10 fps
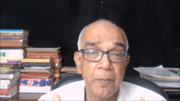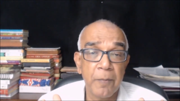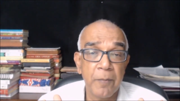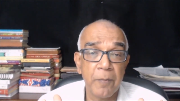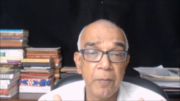
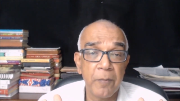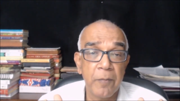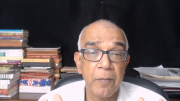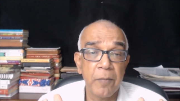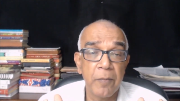
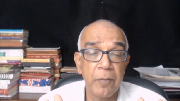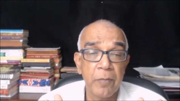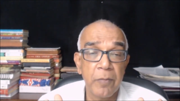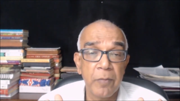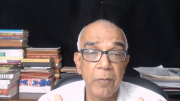
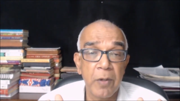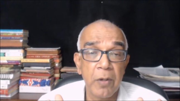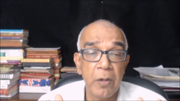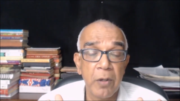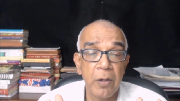Nothing is said.